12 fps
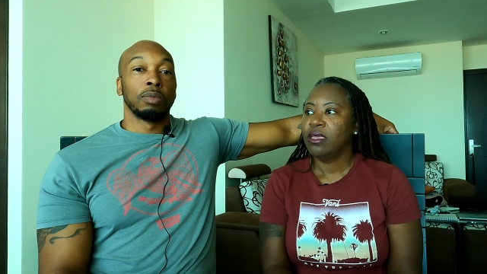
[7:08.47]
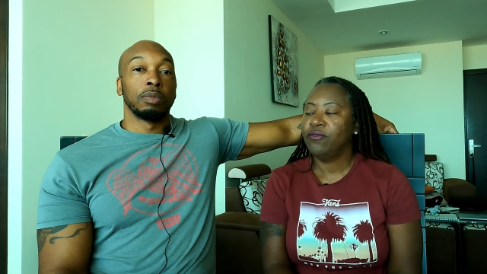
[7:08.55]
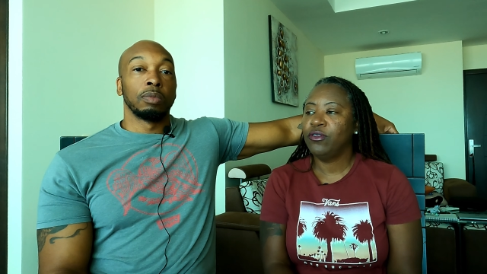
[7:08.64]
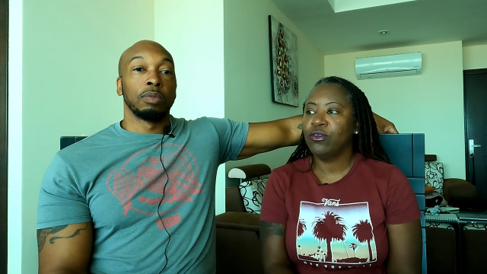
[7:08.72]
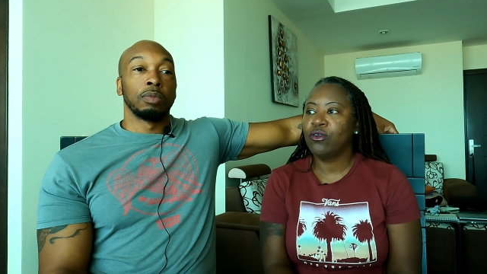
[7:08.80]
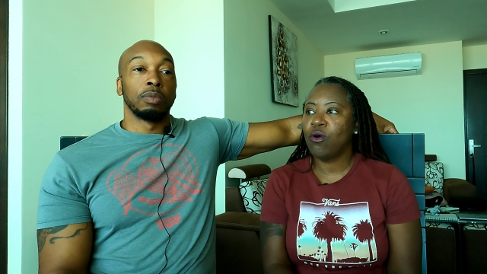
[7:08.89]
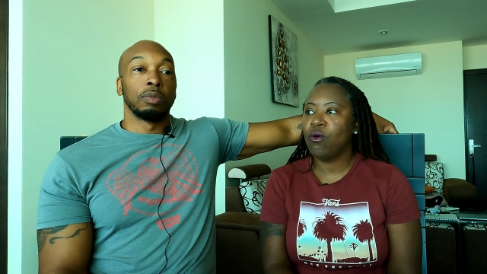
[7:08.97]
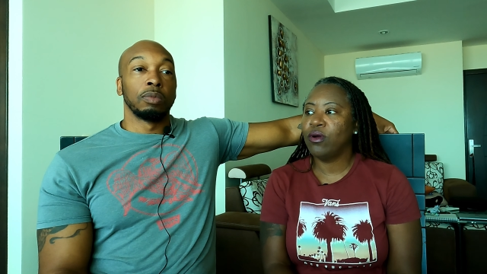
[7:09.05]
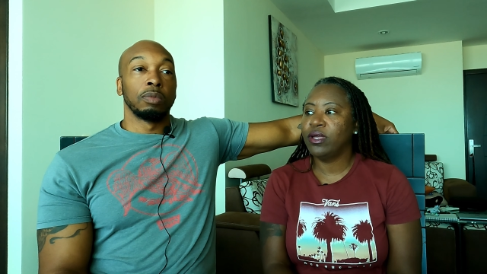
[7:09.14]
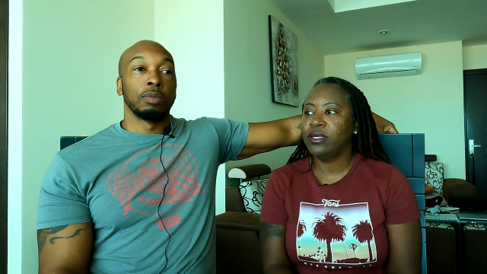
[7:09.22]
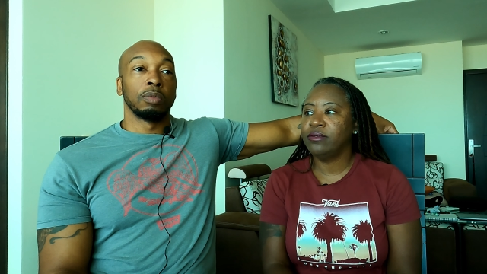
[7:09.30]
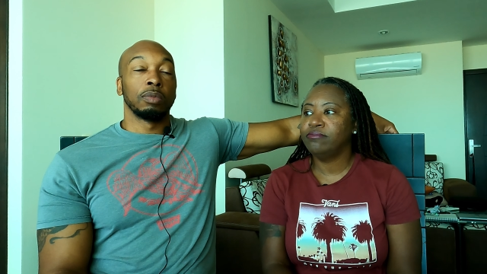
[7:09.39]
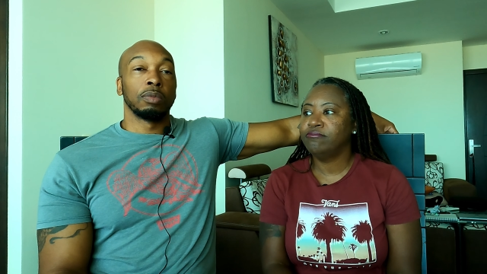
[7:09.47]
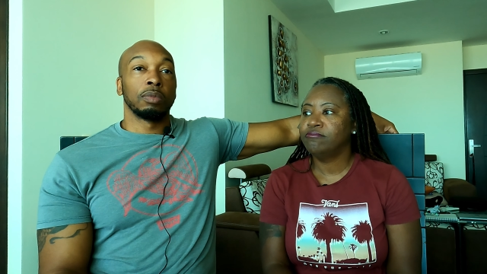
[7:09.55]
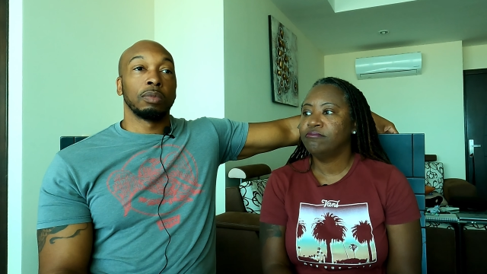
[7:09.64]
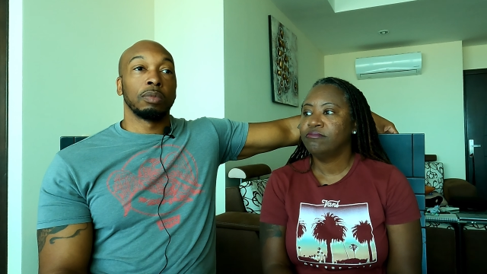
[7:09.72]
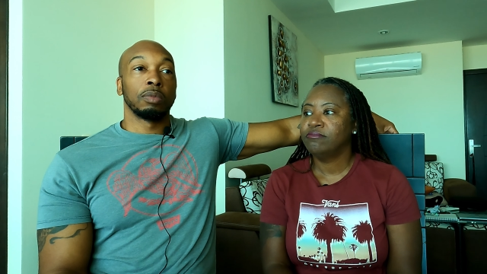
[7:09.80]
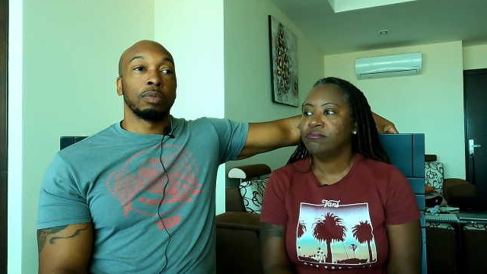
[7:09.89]
Speaker 1: If you're going,
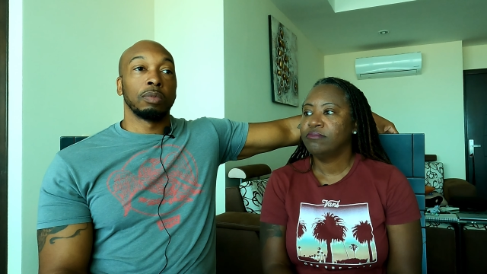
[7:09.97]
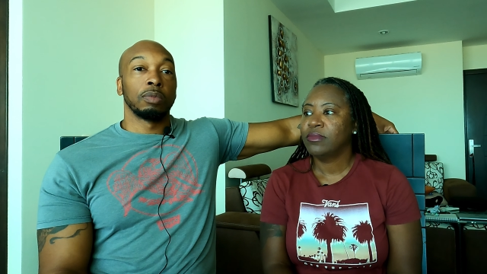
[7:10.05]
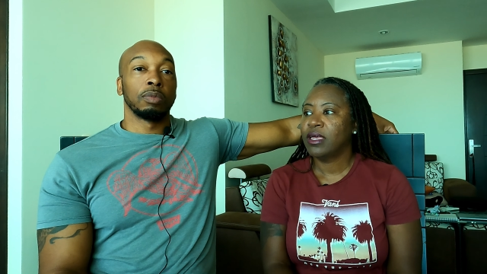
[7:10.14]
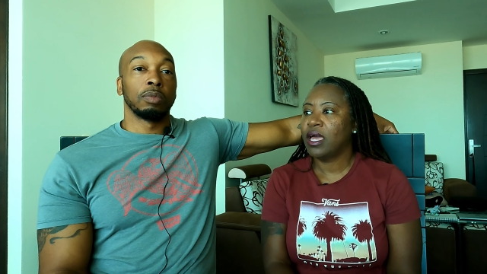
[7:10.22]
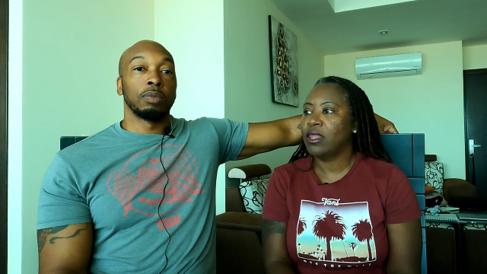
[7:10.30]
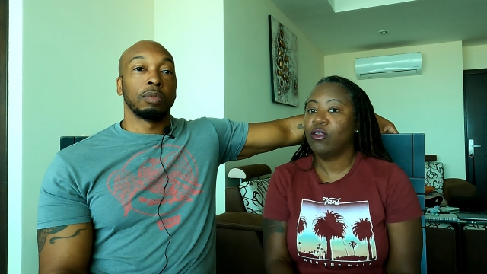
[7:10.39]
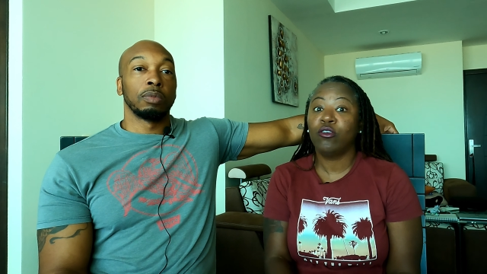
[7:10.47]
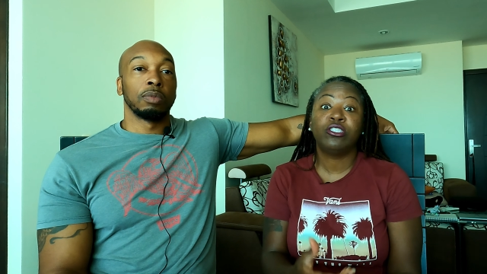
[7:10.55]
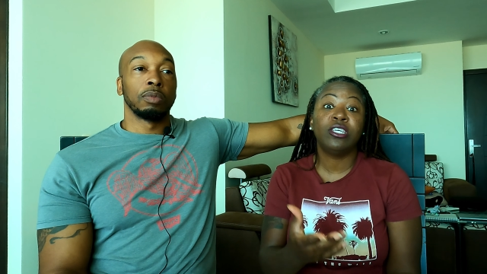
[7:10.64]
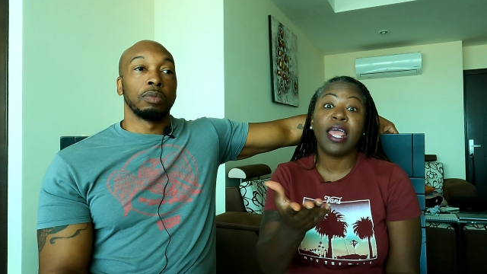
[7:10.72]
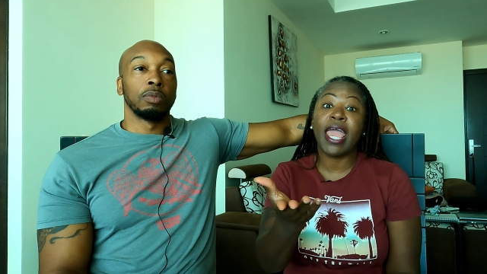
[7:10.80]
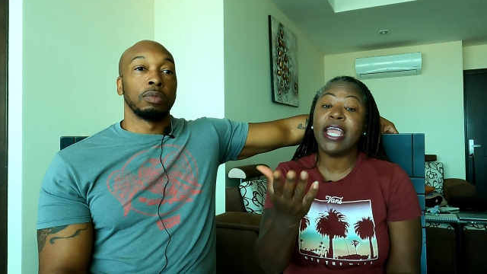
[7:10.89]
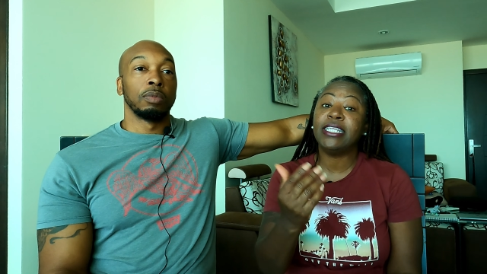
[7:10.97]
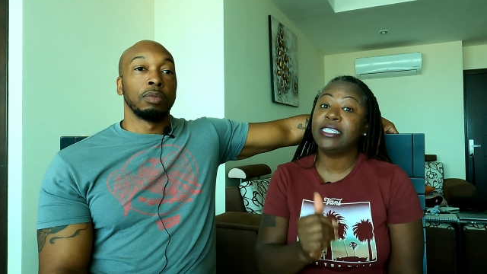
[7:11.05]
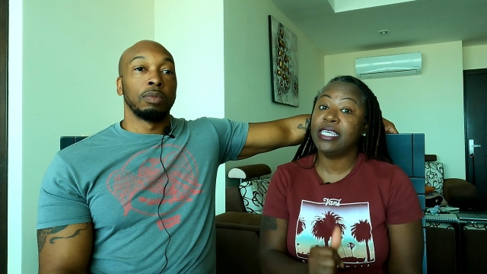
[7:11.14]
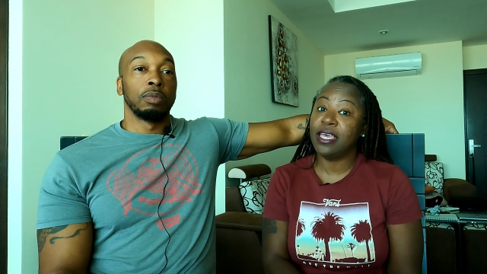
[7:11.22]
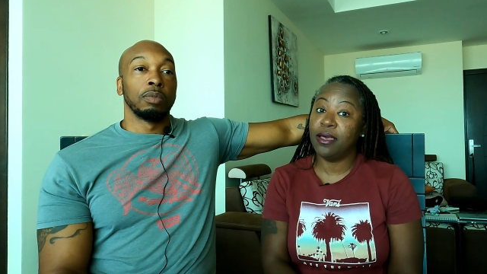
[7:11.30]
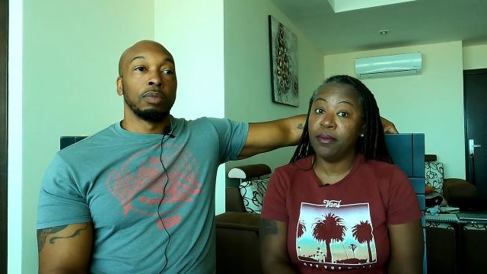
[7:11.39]
I don't know, to the
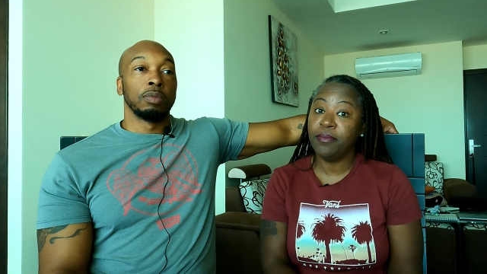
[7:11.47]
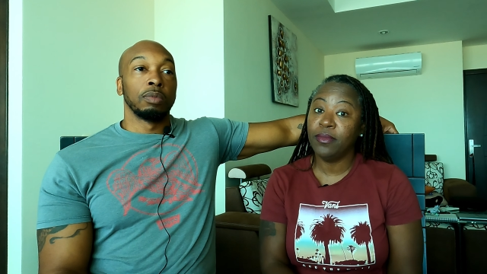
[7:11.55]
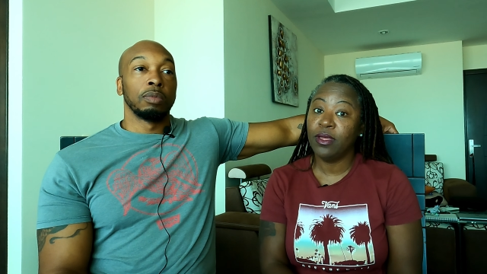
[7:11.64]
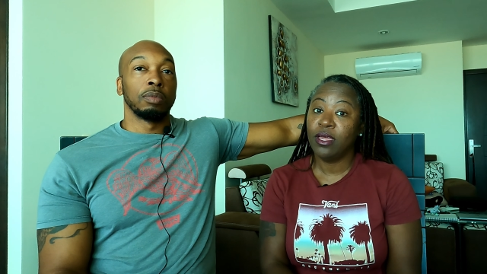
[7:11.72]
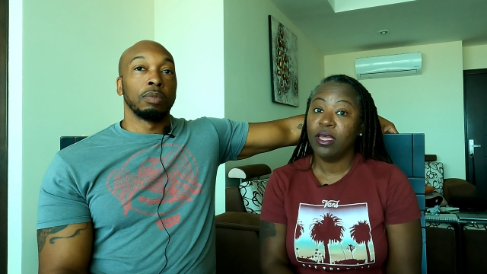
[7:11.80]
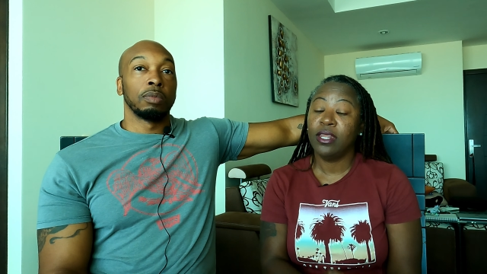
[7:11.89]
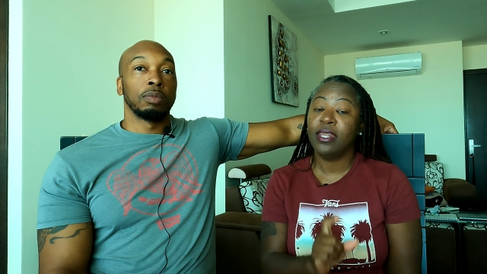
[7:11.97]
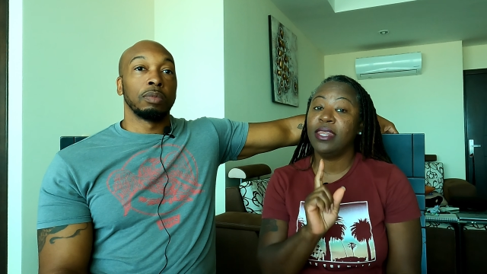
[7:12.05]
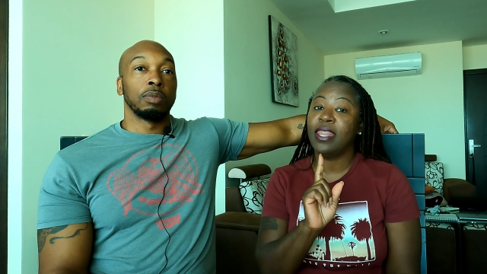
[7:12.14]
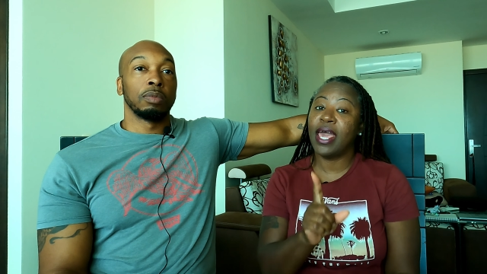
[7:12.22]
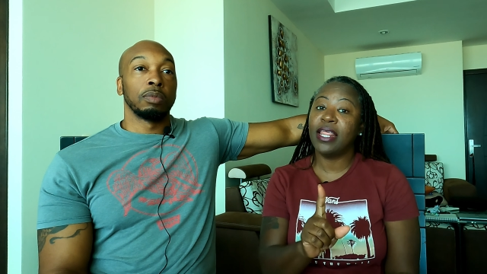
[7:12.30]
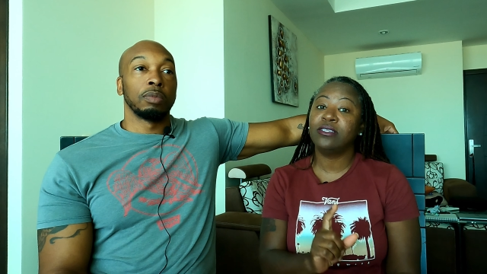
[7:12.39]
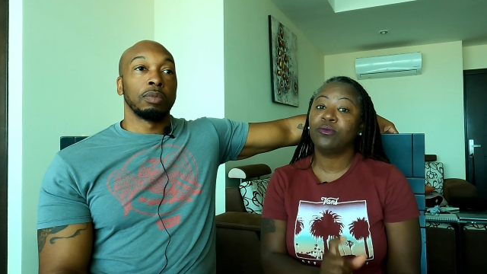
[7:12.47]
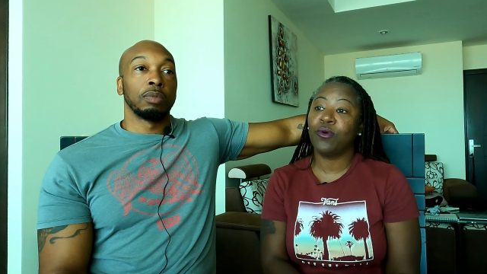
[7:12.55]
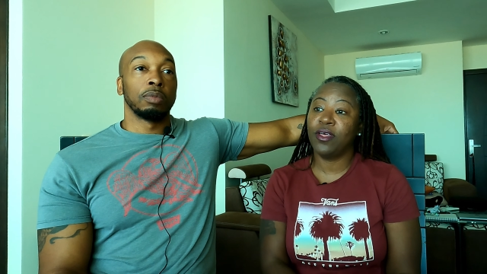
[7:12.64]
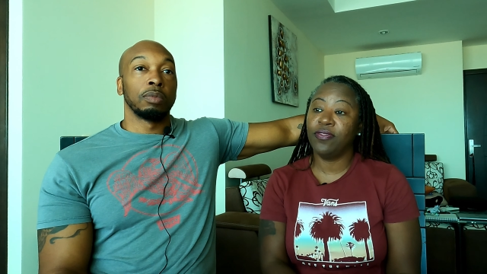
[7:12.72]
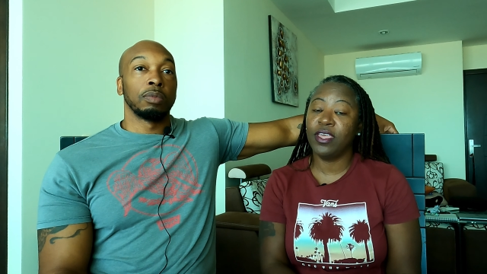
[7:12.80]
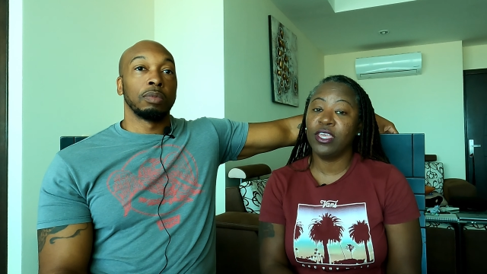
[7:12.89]
ATM, that is
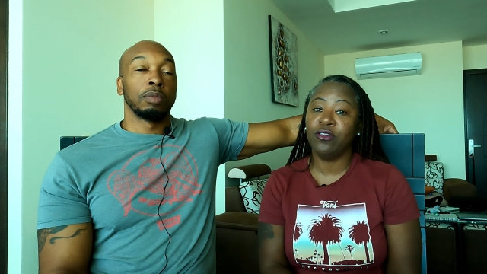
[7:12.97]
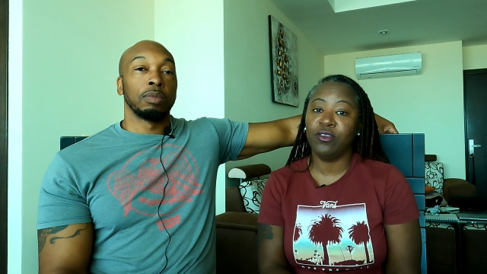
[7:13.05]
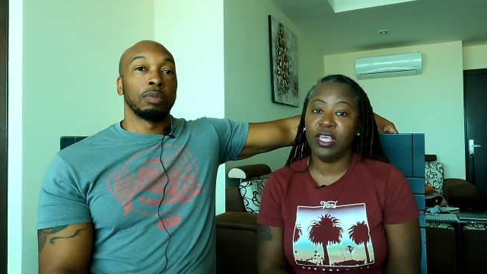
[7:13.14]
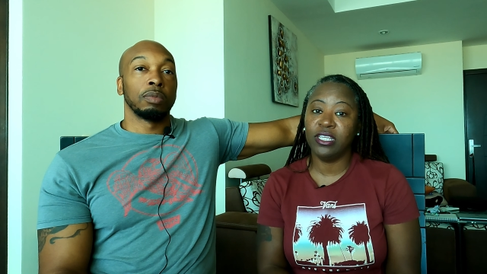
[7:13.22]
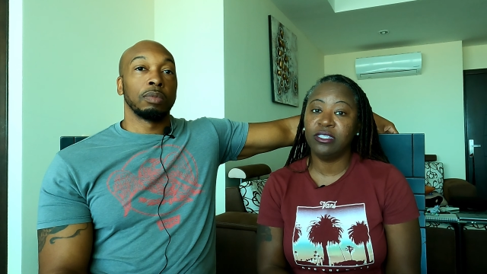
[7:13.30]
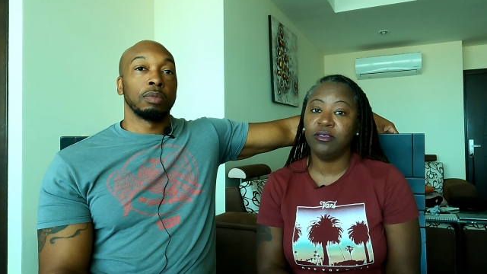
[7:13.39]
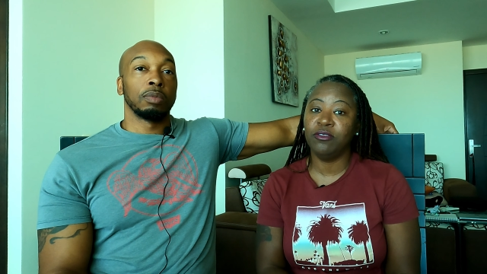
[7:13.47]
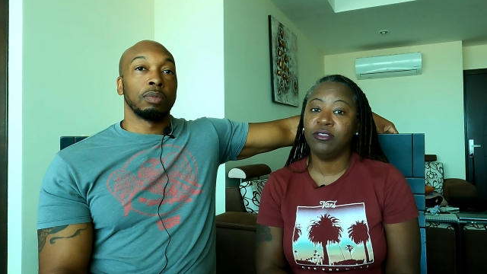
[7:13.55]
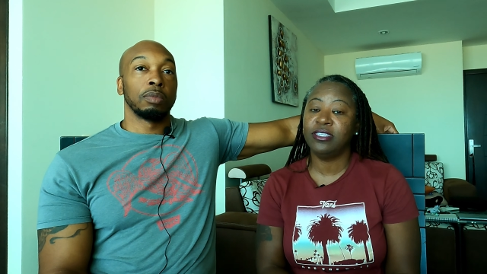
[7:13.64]
one thing you need to